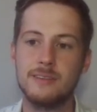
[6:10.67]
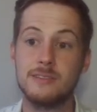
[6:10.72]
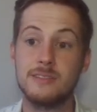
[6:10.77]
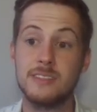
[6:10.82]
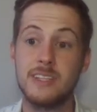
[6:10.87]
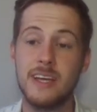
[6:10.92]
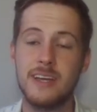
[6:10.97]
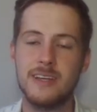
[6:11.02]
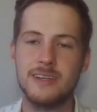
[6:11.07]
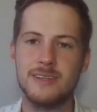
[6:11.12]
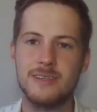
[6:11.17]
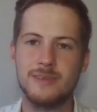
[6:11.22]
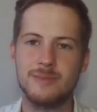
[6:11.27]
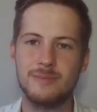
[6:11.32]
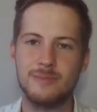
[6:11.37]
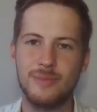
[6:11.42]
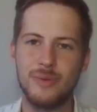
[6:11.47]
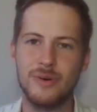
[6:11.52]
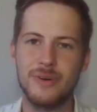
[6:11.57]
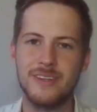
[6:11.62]
10
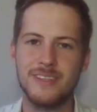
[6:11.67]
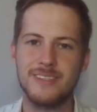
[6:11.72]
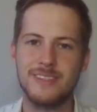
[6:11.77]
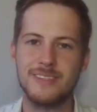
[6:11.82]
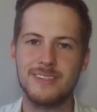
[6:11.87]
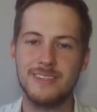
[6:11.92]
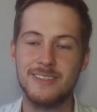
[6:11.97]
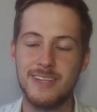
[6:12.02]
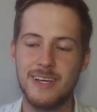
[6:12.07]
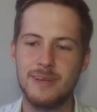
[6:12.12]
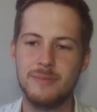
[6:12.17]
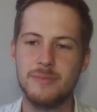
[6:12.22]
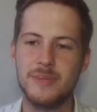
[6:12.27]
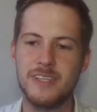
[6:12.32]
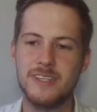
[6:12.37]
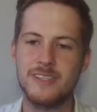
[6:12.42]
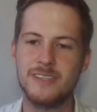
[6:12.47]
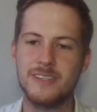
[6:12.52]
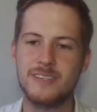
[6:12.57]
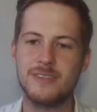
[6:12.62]
points, 10
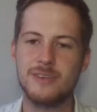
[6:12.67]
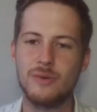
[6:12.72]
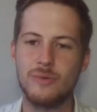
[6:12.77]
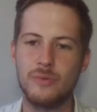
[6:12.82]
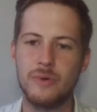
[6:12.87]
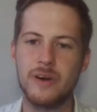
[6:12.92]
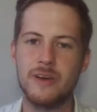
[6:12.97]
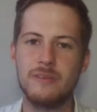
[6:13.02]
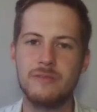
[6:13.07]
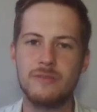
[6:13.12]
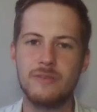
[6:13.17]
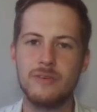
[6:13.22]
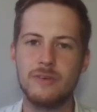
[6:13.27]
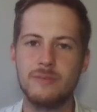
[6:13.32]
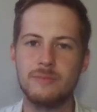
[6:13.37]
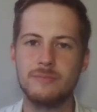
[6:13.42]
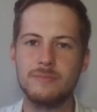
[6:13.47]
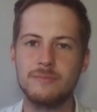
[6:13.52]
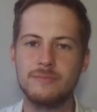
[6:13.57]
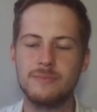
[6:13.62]
meters away
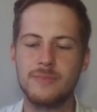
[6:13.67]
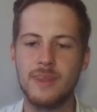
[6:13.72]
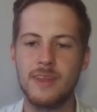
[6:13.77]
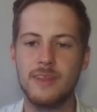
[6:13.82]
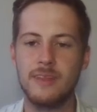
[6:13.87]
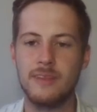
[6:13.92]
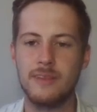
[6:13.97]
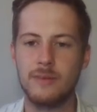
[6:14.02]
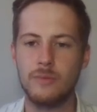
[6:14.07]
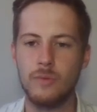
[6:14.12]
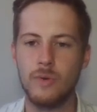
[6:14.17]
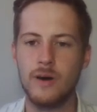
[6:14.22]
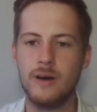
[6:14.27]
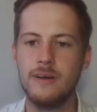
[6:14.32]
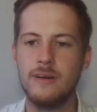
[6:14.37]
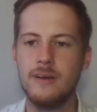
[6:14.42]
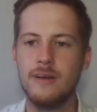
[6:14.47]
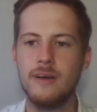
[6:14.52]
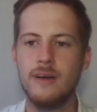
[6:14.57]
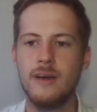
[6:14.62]
from
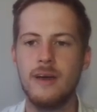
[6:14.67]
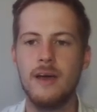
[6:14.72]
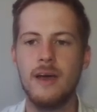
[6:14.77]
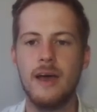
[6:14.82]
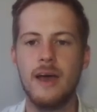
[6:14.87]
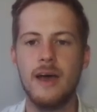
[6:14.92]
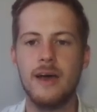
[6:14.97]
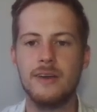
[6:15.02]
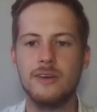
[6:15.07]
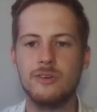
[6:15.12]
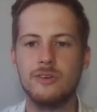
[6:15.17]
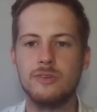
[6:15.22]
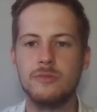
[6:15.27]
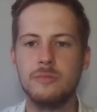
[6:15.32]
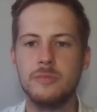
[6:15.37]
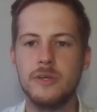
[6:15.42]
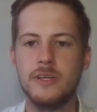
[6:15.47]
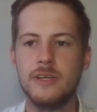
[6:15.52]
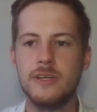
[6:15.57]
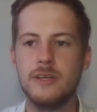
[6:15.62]
1, and it would
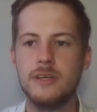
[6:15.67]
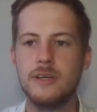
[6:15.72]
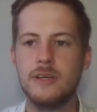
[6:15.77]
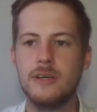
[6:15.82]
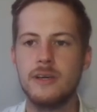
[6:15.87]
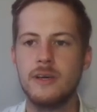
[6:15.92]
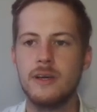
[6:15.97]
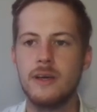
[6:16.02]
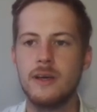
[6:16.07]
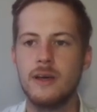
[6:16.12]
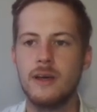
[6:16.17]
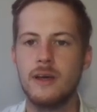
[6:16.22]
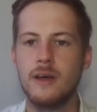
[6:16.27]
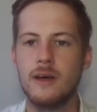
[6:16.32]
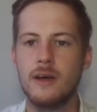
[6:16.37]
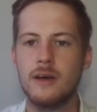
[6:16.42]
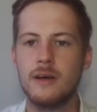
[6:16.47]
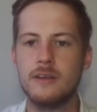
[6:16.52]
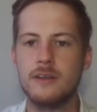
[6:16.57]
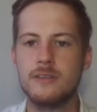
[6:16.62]
be
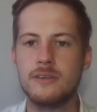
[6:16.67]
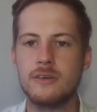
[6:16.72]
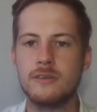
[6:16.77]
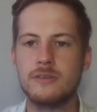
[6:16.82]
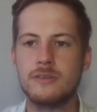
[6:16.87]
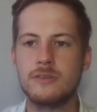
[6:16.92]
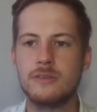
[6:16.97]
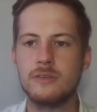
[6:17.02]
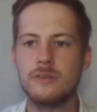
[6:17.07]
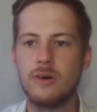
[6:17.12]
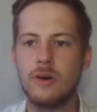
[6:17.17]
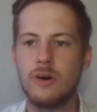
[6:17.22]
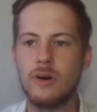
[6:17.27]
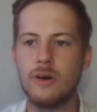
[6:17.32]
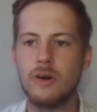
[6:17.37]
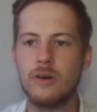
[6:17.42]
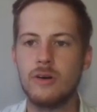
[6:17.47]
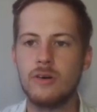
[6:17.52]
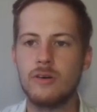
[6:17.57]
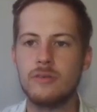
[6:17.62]
a total
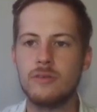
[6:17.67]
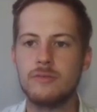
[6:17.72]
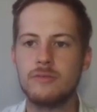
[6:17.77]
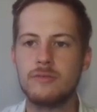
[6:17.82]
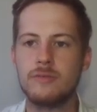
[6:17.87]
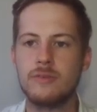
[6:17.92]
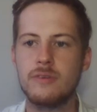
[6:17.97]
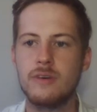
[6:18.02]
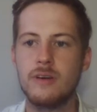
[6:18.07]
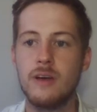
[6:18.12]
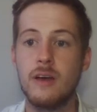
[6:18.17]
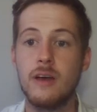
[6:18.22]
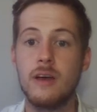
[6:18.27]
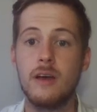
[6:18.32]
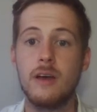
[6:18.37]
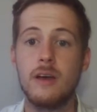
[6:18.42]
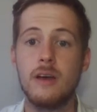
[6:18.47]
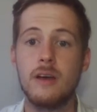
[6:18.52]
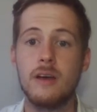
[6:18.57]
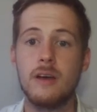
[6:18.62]
of
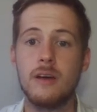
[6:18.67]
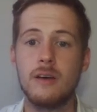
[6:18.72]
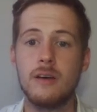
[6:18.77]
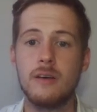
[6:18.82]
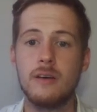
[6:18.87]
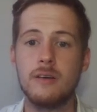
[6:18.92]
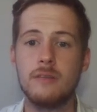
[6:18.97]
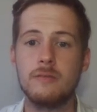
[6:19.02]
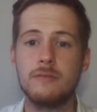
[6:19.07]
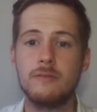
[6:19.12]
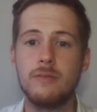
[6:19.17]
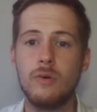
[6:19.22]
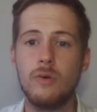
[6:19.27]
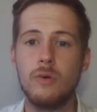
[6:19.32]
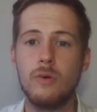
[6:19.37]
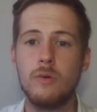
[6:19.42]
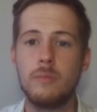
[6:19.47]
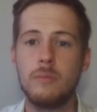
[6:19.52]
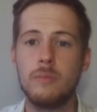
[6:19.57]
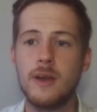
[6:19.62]

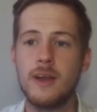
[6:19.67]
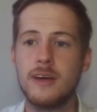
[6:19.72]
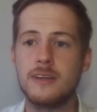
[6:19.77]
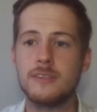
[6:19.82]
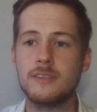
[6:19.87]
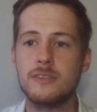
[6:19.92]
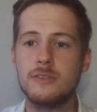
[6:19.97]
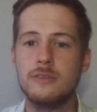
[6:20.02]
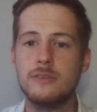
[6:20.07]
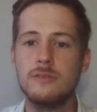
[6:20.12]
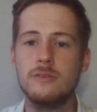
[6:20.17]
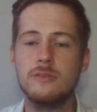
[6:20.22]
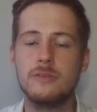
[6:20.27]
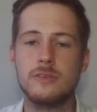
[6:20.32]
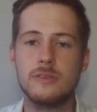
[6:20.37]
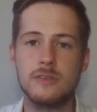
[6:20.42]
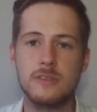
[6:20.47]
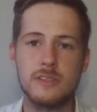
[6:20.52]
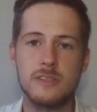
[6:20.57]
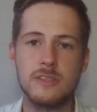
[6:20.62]
4 plus 2, so
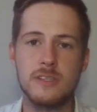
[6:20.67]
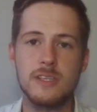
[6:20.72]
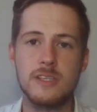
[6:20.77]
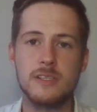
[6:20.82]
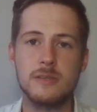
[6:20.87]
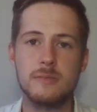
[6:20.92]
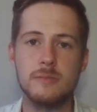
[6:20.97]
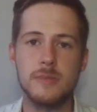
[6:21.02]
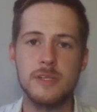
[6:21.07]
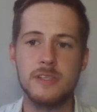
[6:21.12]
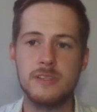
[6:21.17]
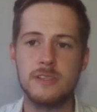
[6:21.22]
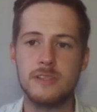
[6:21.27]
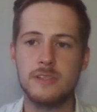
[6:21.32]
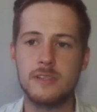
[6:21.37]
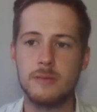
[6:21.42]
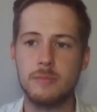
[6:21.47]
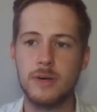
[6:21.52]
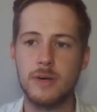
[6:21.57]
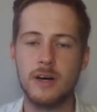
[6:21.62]
6 meters
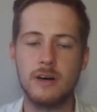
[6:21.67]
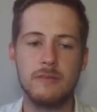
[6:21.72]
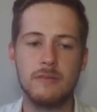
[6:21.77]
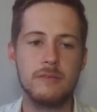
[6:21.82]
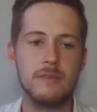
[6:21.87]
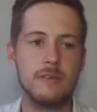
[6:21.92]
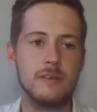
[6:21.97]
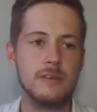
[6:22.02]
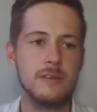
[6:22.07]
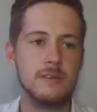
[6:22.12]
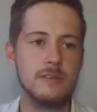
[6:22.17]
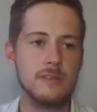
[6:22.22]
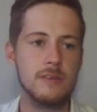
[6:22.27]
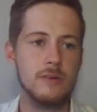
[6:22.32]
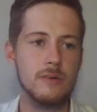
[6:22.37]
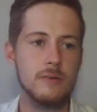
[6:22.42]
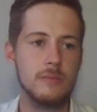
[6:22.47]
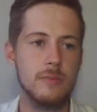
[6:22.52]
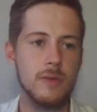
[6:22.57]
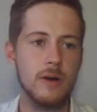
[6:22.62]
above. So
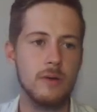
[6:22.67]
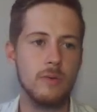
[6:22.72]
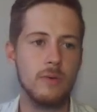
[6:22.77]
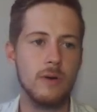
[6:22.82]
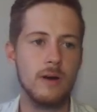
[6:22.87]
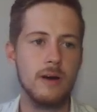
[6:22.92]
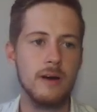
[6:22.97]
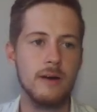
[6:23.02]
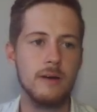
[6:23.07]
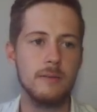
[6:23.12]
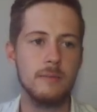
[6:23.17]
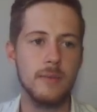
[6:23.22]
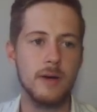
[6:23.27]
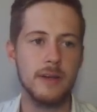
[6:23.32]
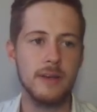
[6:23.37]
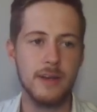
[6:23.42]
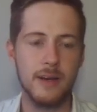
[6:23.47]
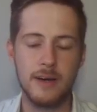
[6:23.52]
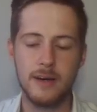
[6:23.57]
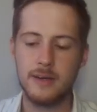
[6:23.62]
my
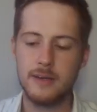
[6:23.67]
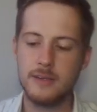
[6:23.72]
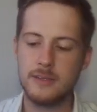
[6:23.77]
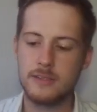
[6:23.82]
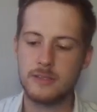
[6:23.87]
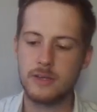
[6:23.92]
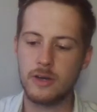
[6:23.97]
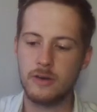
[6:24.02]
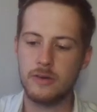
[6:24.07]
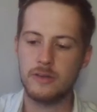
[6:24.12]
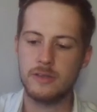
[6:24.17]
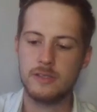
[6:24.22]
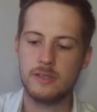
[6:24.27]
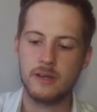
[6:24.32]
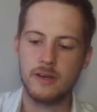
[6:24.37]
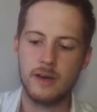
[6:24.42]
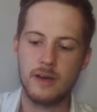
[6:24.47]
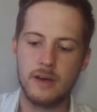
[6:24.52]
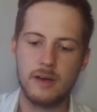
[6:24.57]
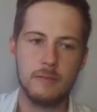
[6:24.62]
9 is going
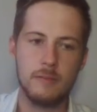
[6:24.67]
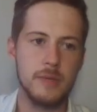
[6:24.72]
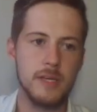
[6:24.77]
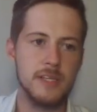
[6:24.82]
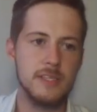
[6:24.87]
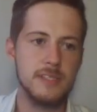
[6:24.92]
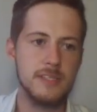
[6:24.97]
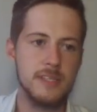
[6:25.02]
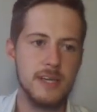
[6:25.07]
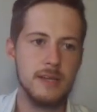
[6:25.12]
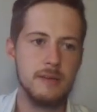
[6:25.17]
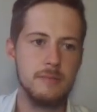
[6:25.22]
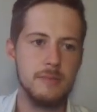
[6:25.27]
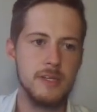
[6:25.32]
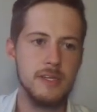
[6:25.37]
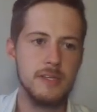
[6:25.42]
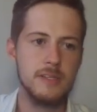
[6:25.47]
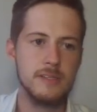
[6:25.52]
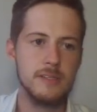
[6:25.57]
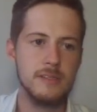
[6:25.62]
to be 10
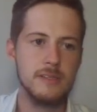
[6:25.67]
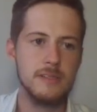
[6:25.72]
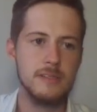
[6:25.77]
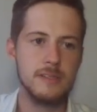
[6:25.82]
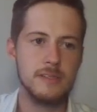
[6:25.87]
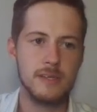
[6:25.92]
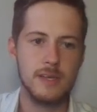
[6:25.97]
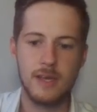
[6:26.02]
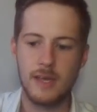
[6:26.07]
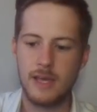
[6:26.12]
meters